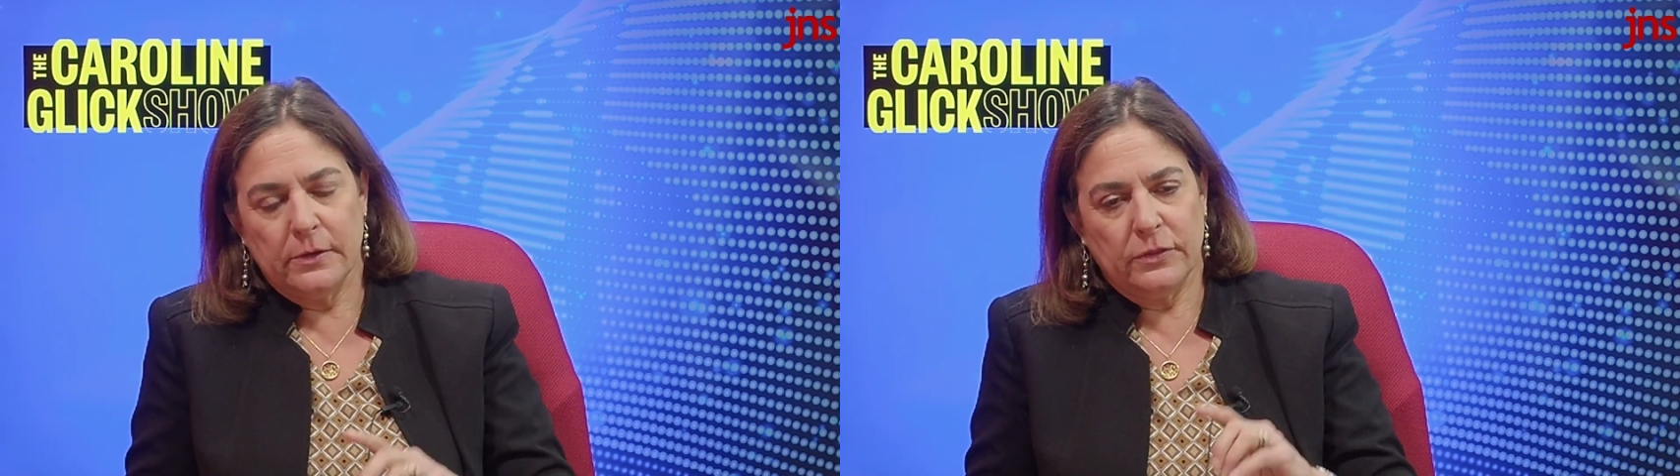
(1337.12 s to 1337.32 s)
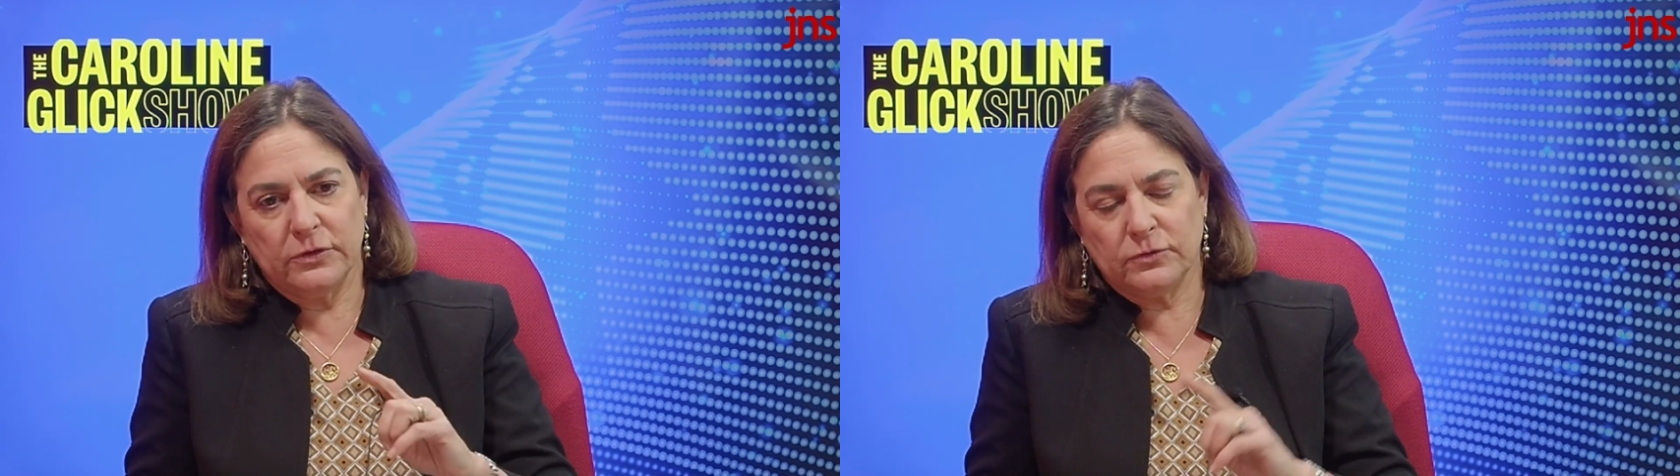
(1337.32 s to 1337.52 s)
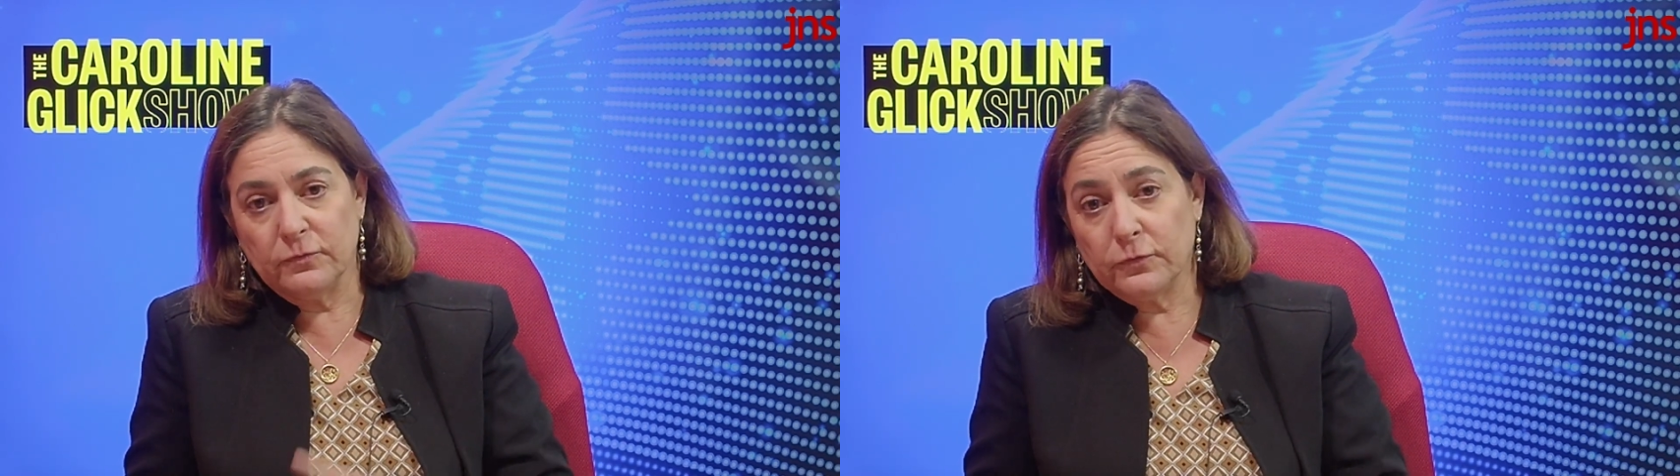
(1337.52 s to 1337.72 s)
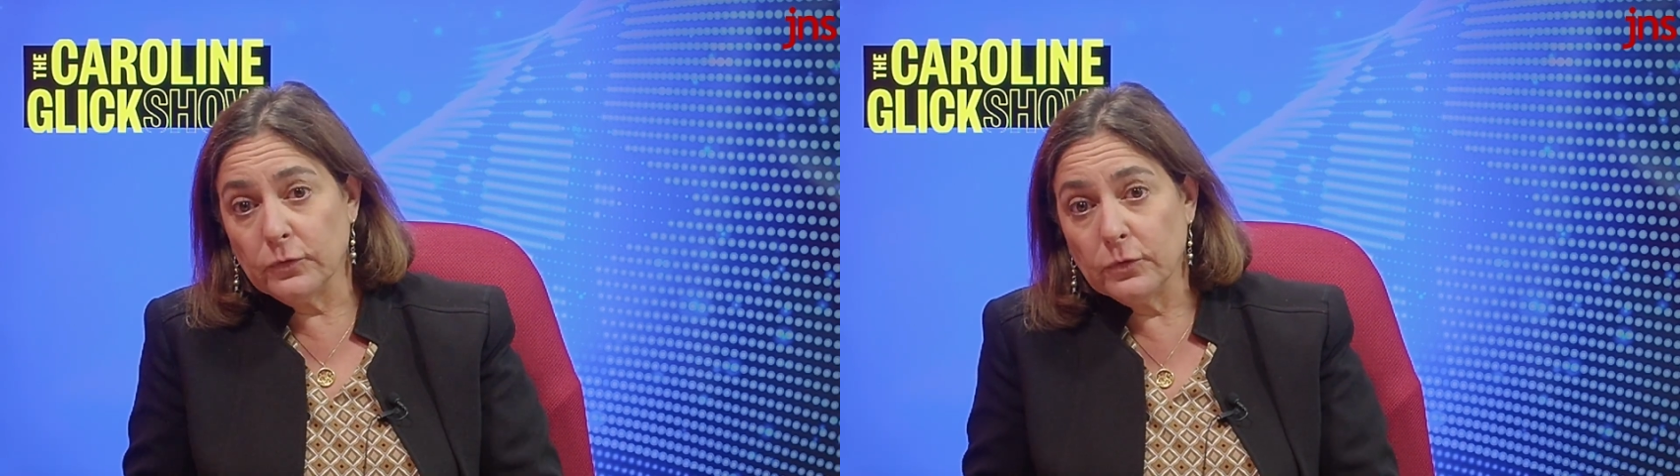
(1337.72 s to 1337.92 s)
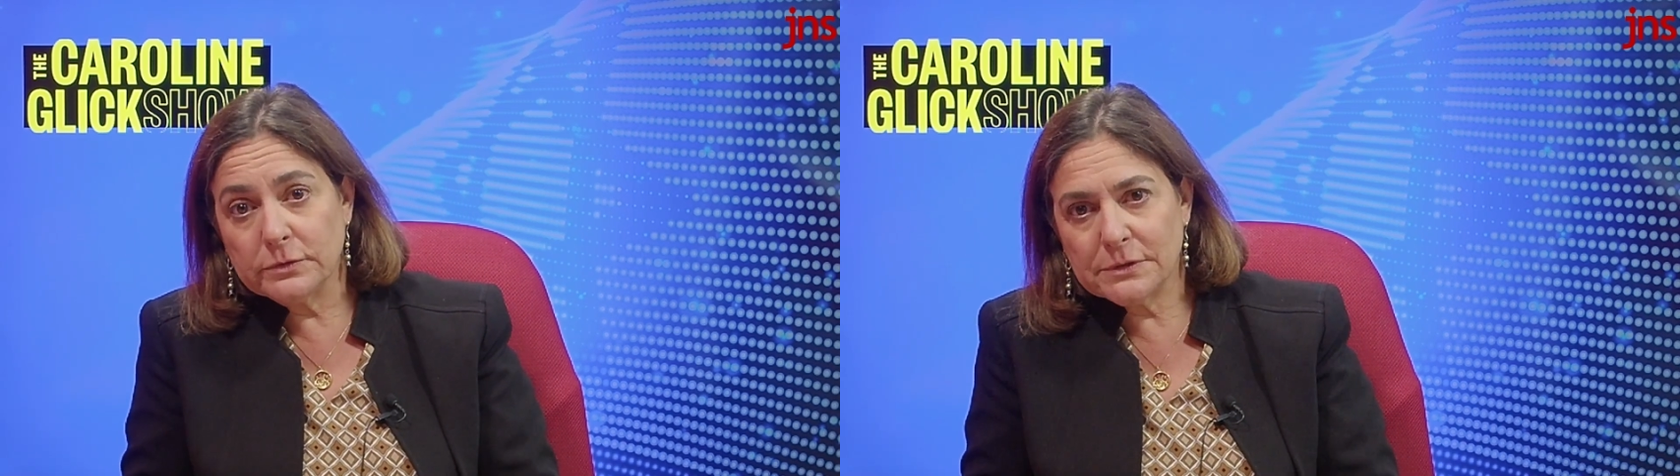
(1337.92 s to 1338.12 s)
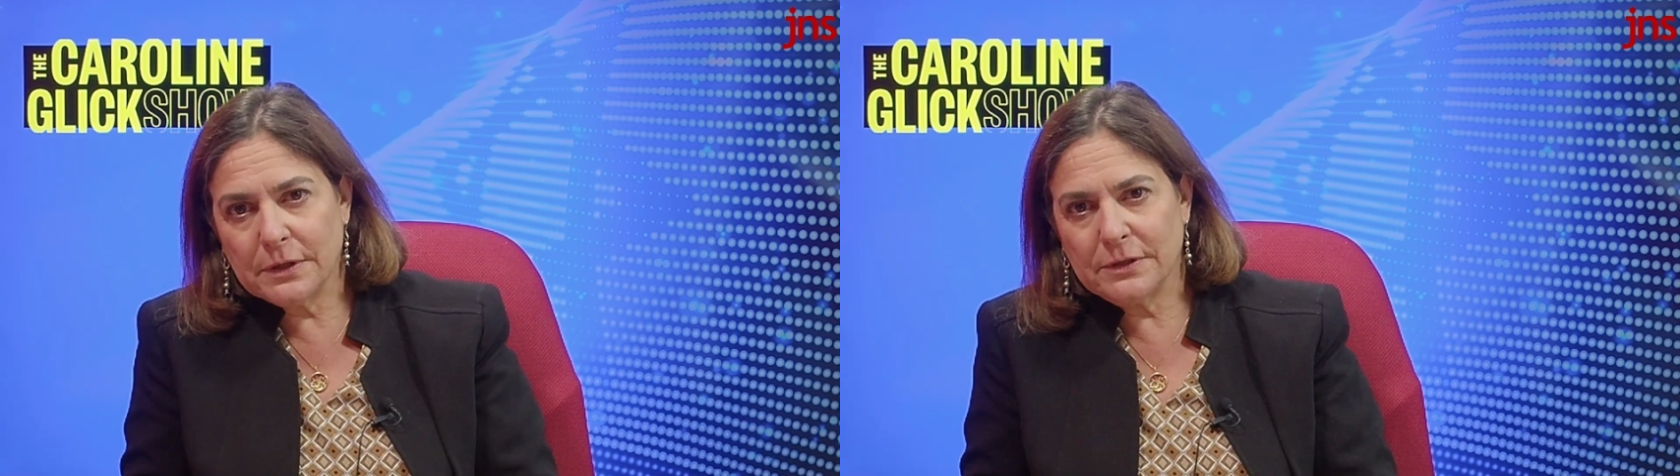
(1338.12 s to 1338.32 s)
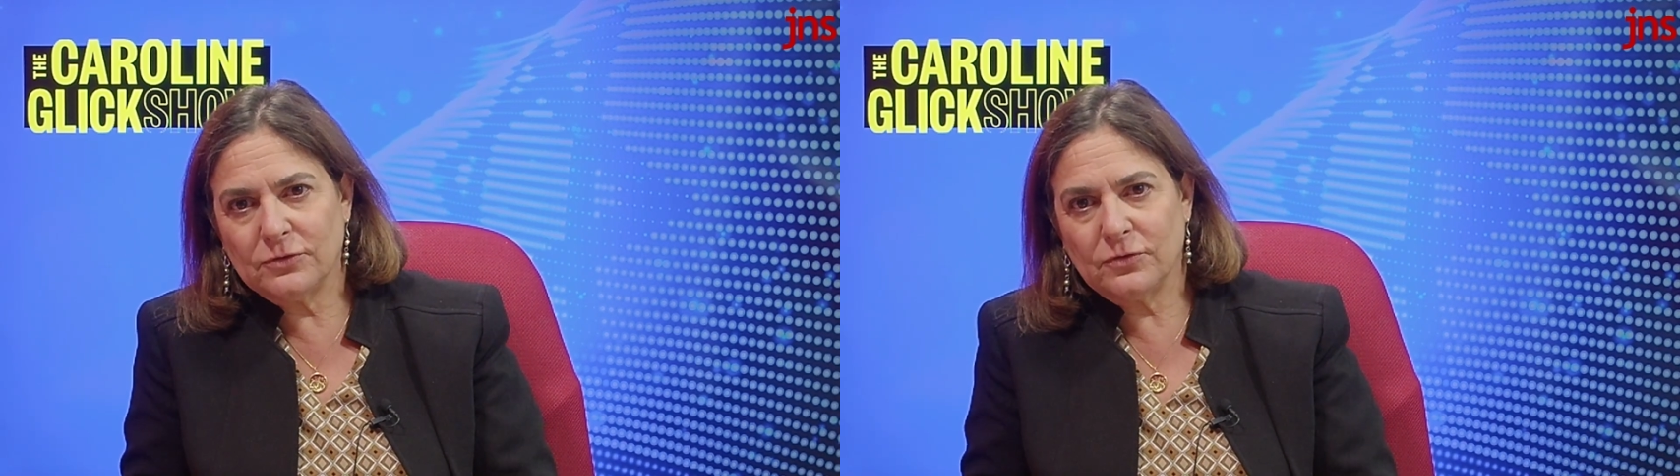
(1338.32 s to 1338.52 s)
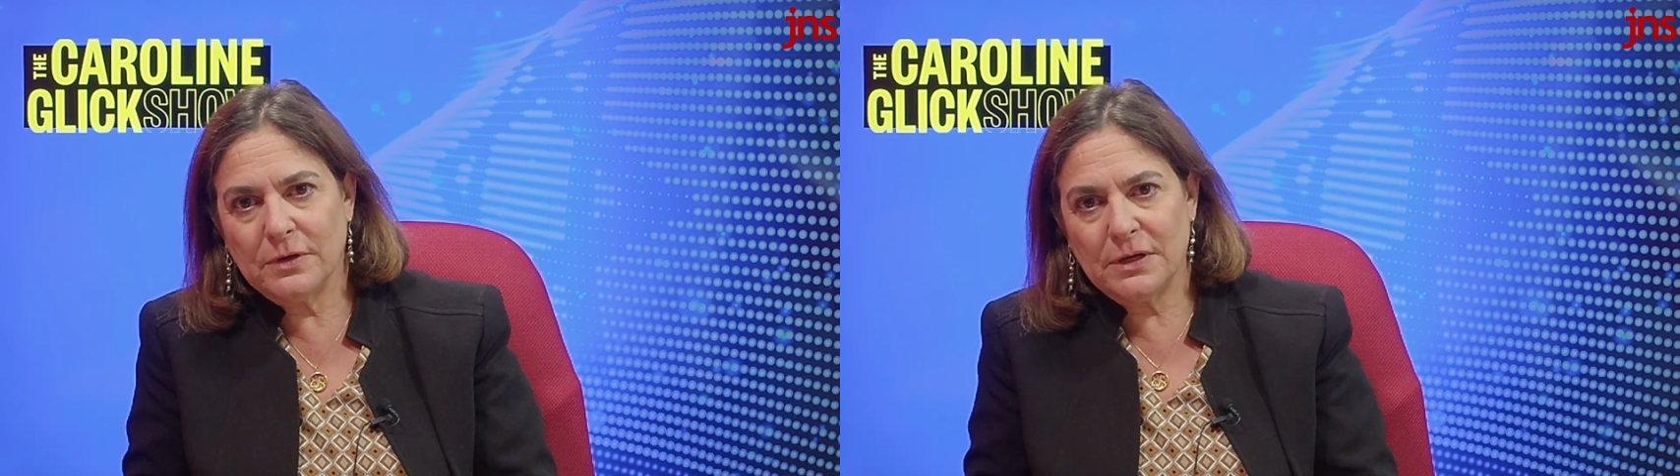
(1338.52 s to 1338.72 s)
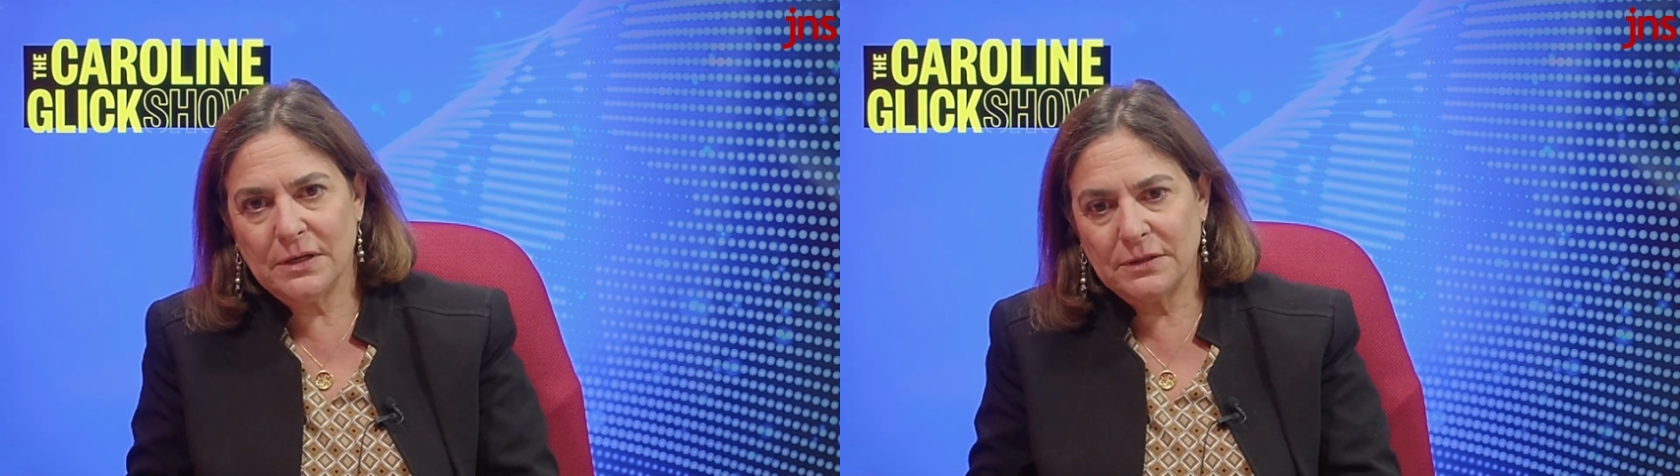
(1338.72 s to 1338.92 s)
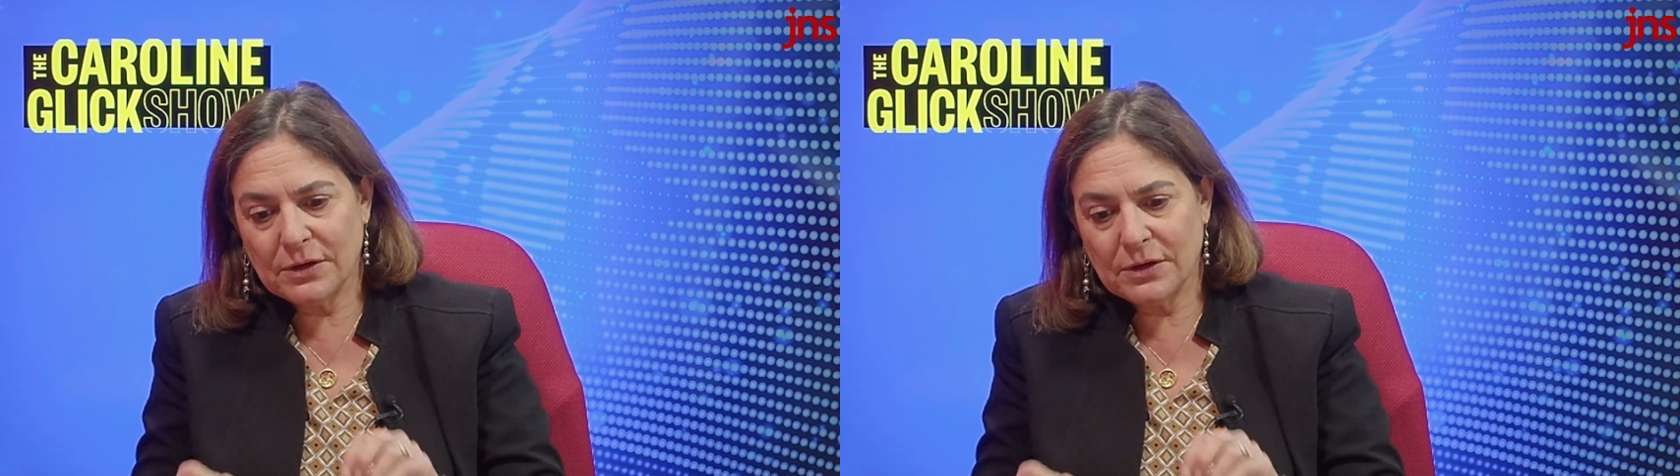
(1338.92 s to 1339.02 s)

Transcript: the fruit on the tree,